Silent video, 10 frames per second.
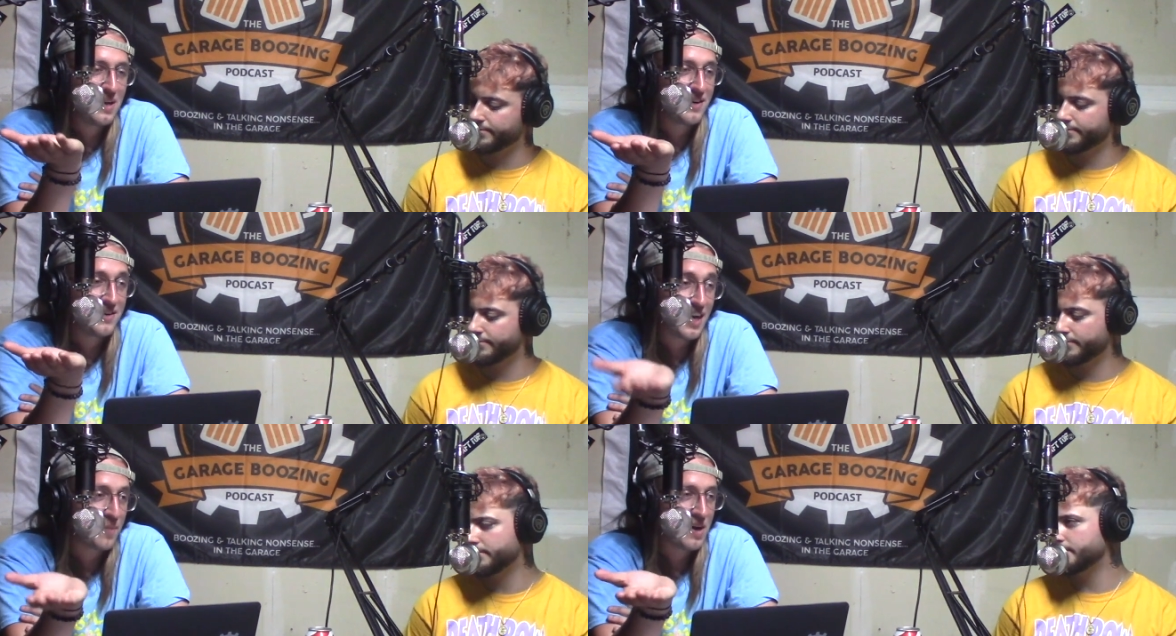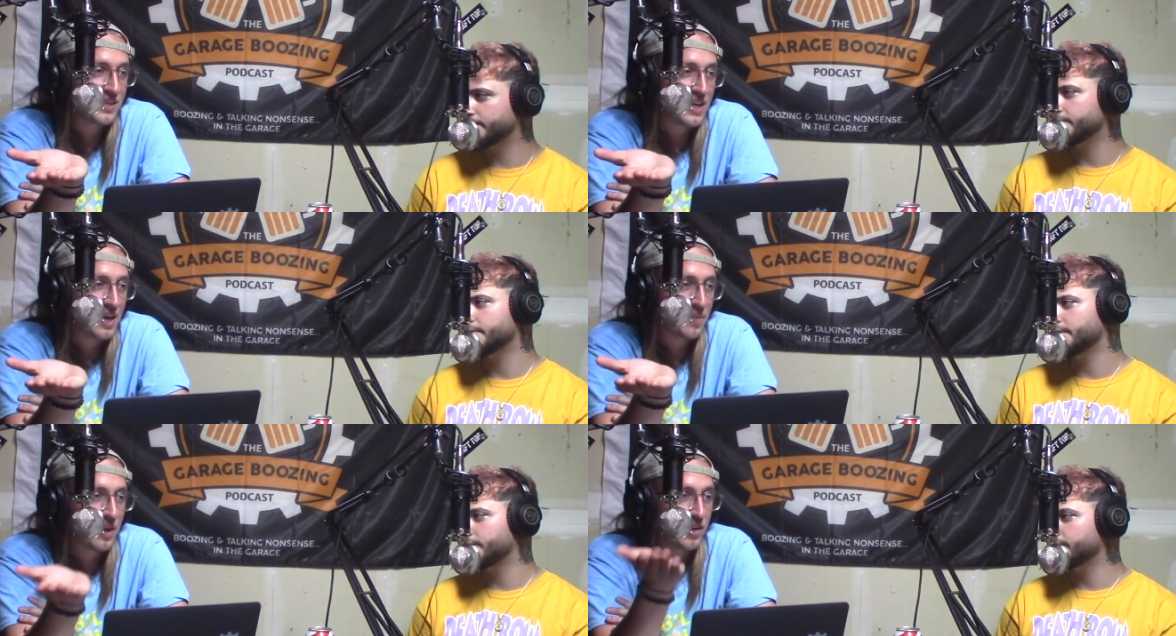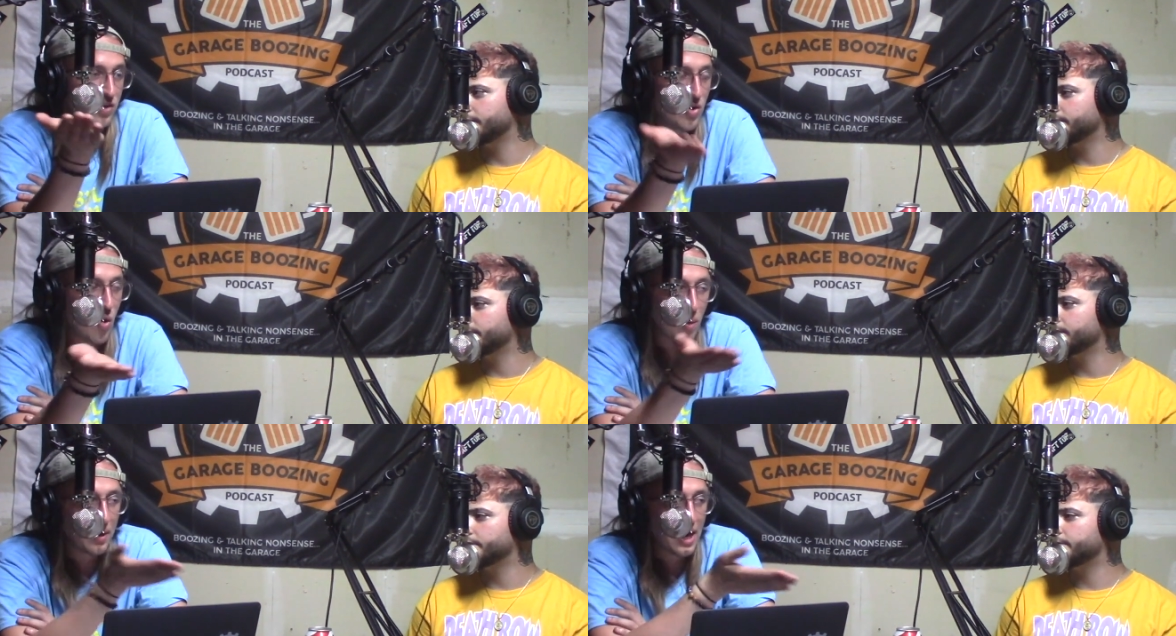Speaker 1: a dick by saying it, but like
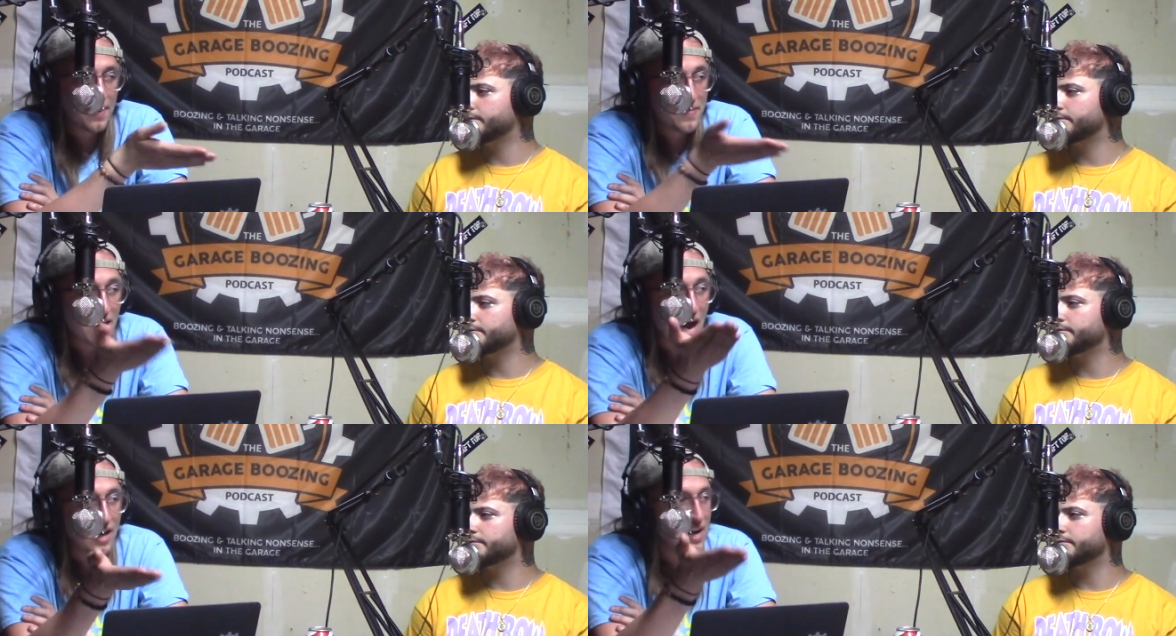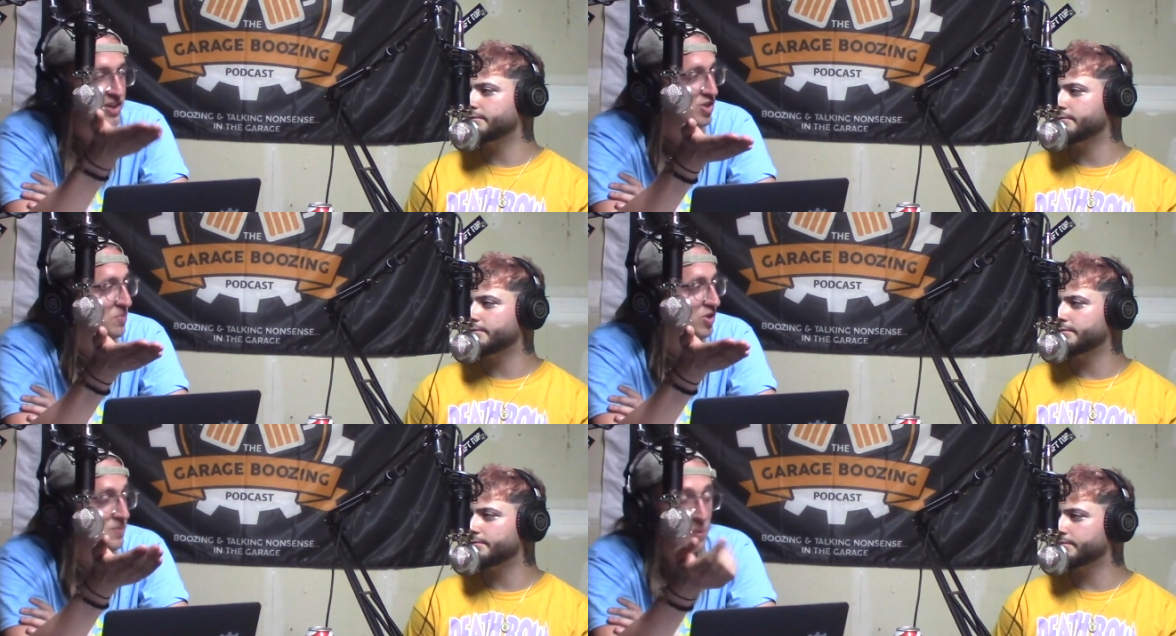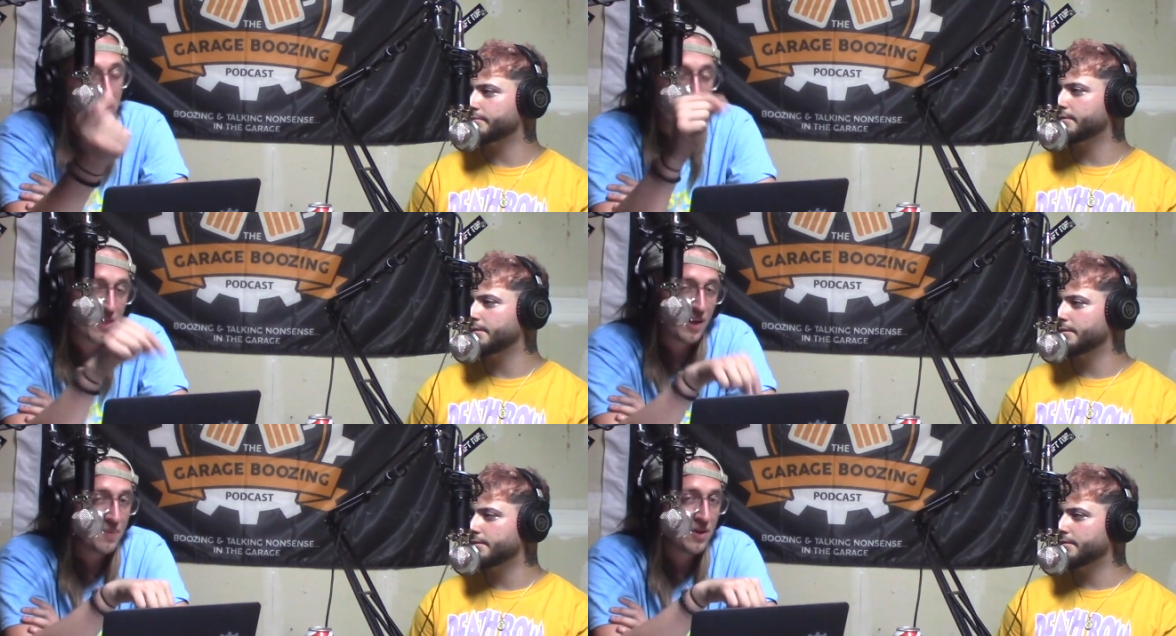normally I'm not an anxious person. But when I
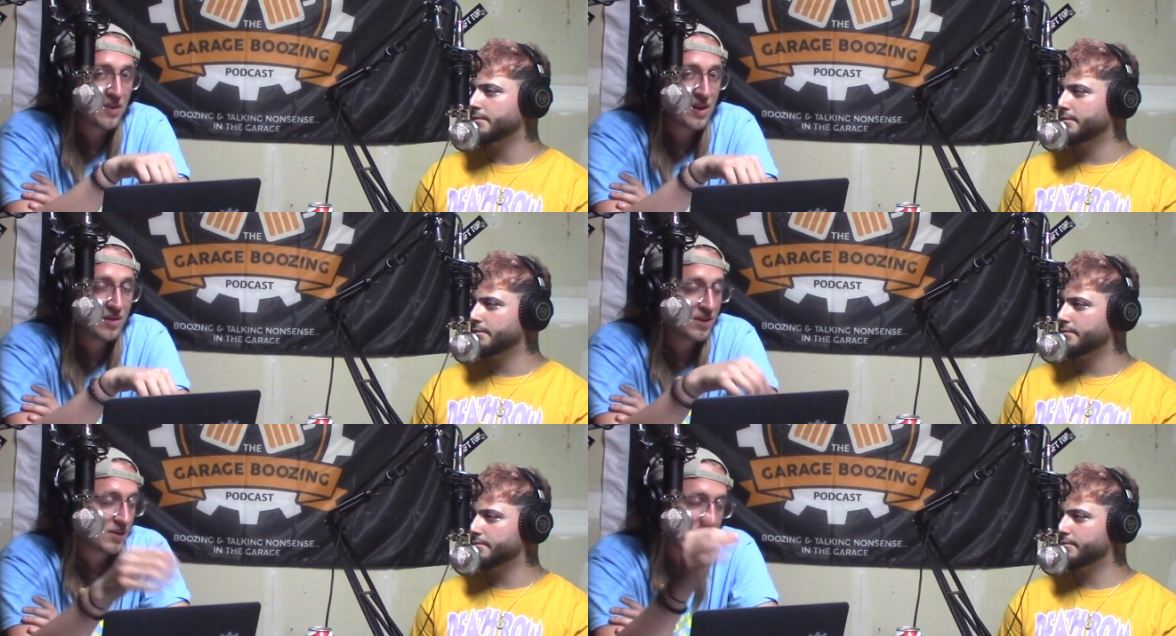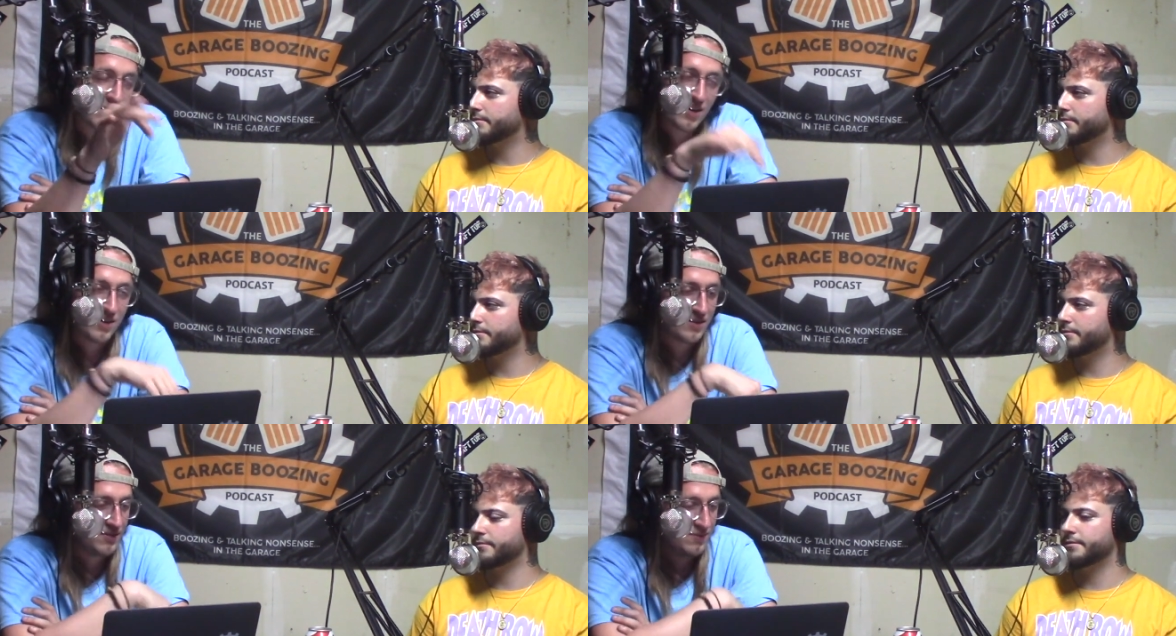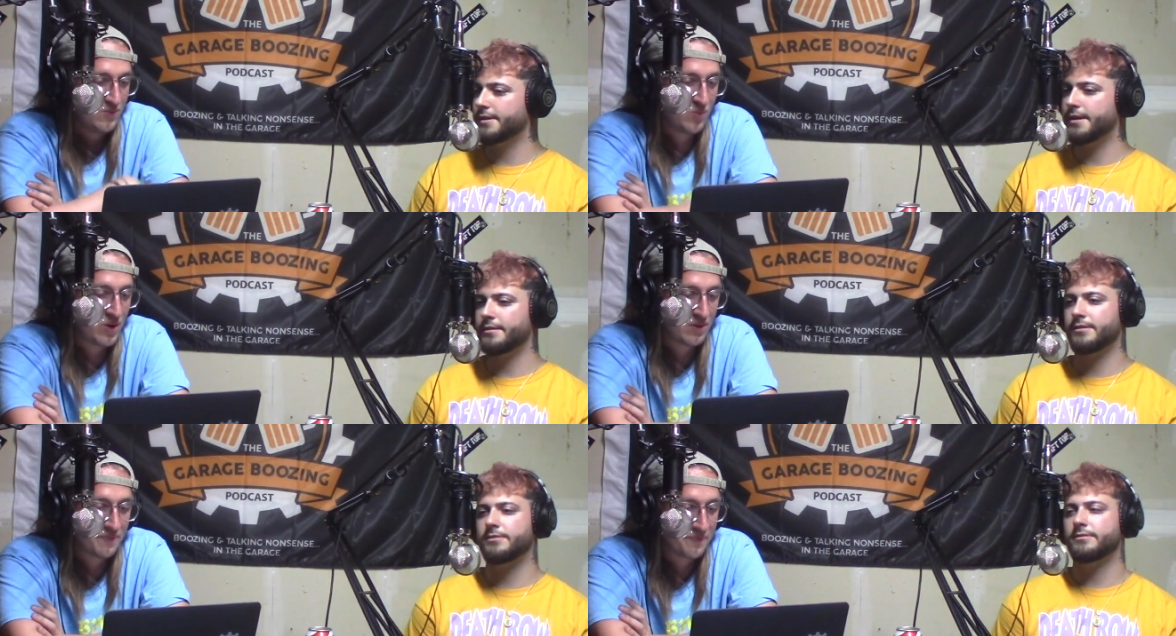think about that, like, ugh.
Speaker 2: Yeah,
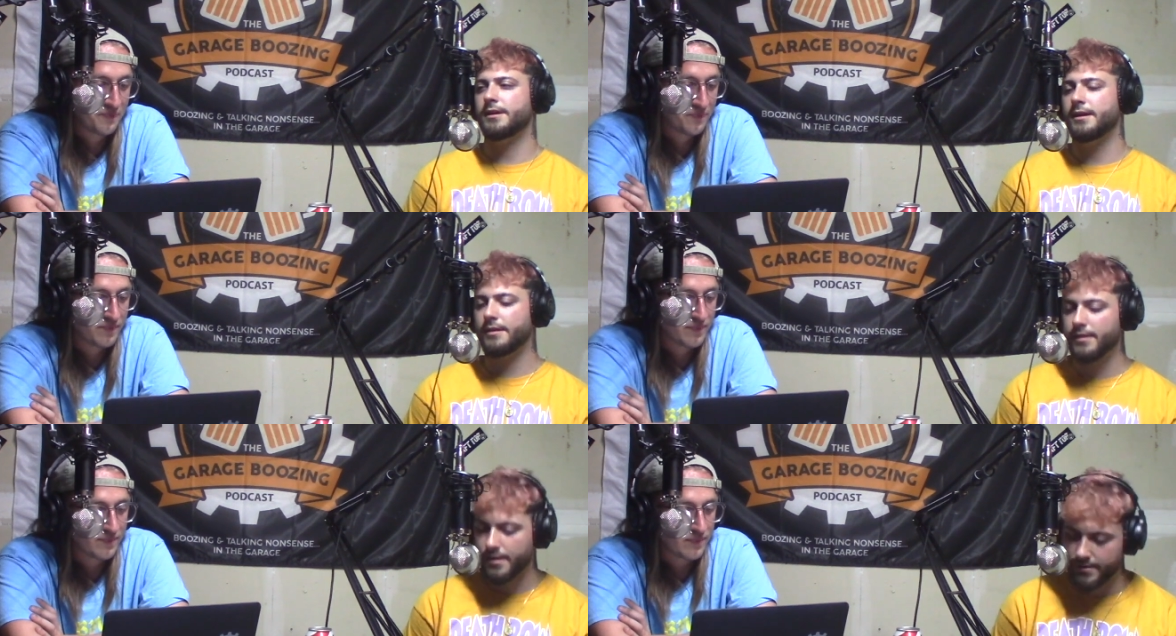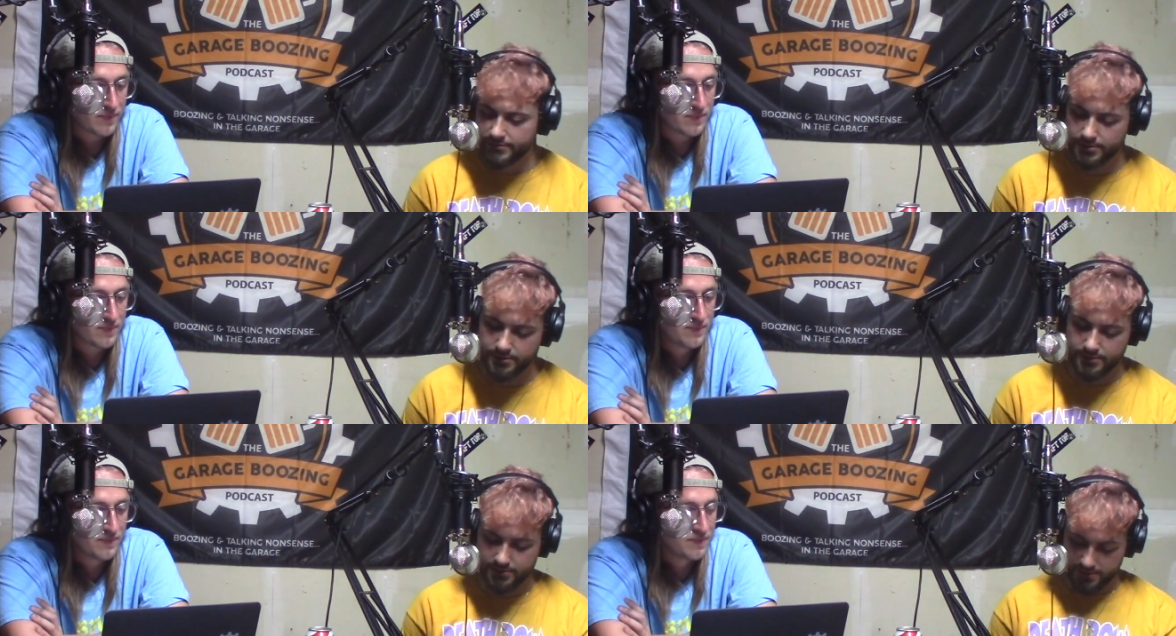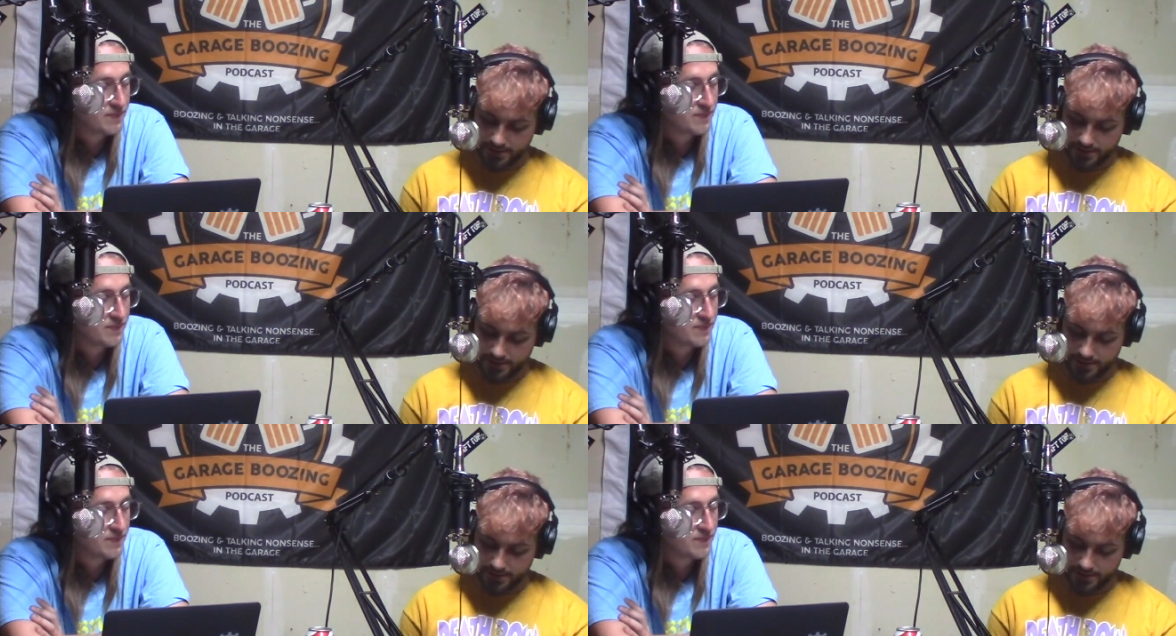no, I have to agree with you.